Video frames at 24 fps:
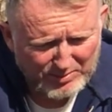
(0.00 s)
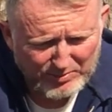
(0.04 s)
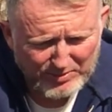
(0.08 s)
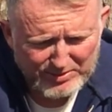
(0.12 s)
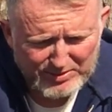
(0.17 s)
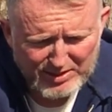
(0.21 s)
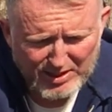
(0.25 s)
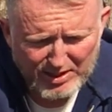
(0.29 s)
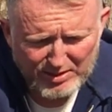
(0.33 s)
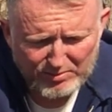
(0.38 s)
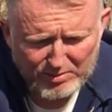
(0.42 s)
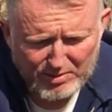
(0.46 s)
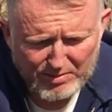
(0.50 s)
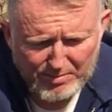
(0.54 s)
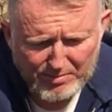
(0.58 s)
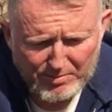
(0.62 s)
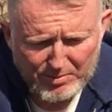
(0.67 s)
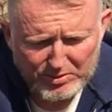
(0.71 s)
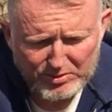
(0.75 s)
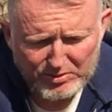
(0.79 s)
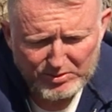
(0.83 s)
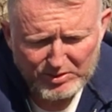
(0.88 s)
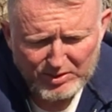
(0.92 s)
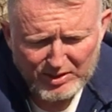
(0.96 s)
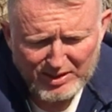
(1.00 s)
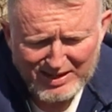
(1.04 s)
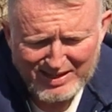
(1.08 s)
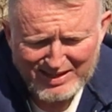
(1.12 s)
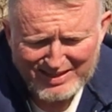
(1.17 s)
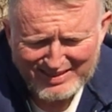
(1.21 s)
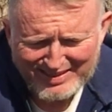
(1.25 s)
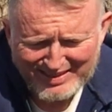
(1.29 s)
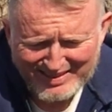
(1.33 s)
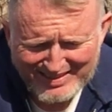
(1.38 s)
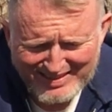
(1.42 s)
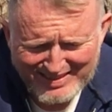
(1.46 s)
We tend to remember
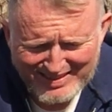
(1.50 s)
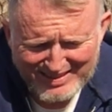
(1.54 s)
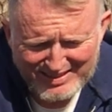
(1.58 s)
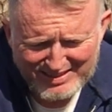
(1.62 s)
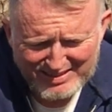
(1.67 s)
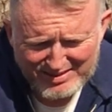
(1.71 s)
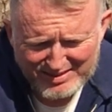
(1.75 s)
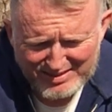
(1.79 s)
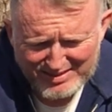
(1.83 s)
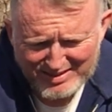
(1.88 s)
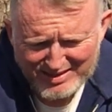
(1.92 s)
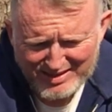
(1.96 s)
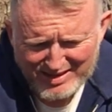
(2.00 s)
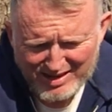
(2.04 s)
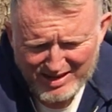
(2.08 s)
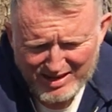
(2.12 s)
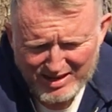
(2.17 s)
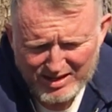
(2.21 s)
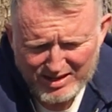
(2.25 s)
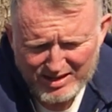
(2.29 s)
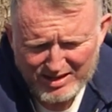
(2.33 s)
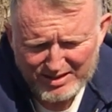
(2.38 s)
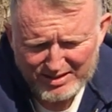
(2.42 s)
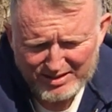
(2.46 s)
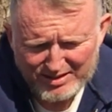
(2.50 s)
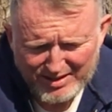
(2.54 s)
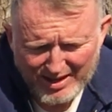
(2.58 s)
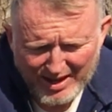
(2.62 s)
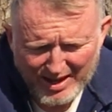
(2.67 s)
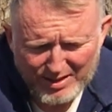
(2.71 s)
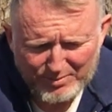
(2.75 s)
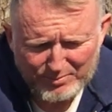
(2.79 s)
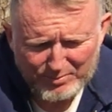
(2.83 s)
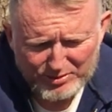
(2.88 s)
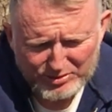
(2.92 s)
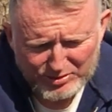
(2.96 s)
least
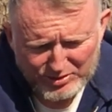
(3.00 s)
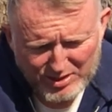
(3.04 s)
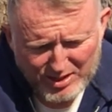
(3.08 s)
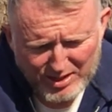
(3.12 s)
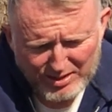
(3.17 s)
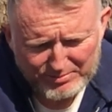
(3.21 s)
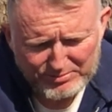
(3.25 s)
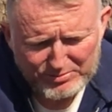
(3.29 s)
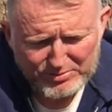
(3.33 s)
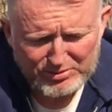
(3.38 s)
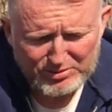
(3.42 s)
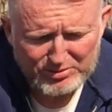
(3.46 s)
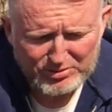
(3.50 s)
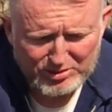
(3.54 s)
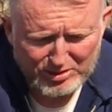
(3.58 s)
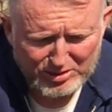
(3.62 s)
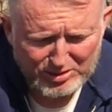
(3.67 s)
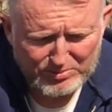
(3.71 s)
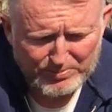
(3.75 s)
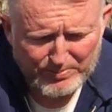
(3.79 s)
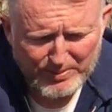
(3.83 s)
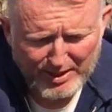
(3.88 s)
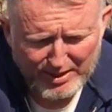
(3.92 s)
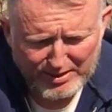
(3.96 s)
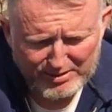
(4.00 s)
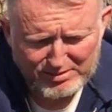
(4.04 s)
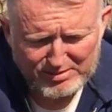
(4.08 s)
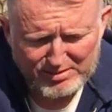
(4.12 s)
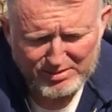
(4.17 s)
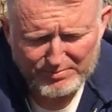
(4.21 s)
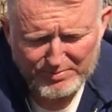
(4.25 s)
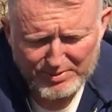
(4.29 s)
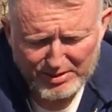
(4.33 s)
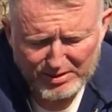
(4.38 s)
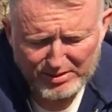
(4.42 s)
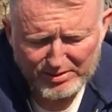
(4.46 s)
that which comes just
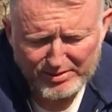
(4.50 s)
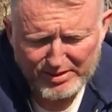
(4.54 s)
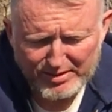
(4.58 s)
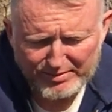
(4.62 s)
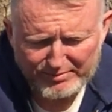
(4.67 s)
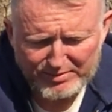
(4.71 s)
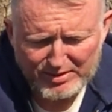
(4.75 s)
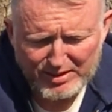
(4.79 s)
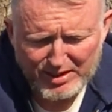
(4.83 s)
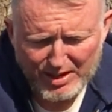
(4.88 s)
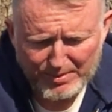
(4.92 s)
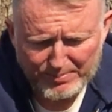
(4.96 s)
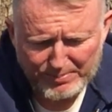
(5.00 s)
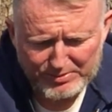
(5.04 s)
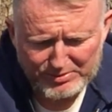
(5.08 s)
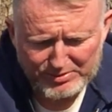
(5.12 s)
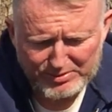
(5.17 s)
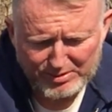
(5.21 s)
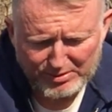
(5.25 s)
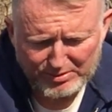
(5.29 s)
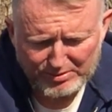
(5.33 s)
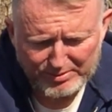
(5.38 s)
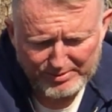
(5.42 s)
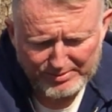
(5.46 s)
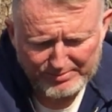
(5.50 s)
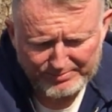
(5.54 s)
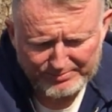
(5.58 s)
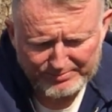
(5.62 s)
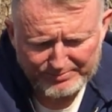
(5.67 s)
past the middle of the episode.